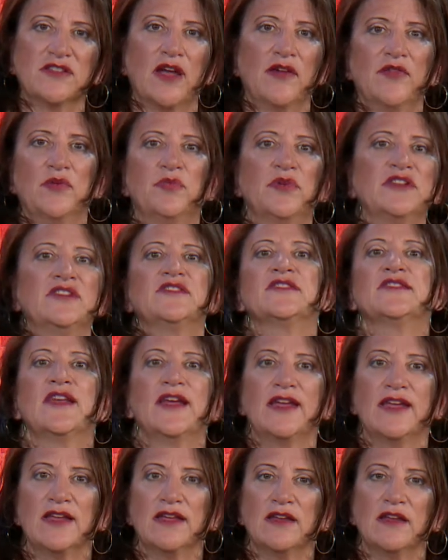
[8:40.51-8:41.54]
Everybody's
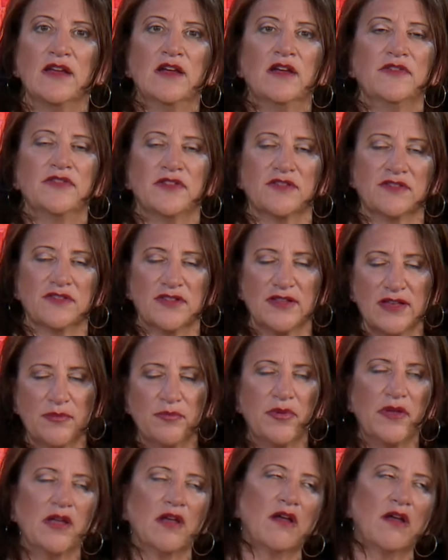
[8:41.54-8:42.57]
laying, they're sleeping.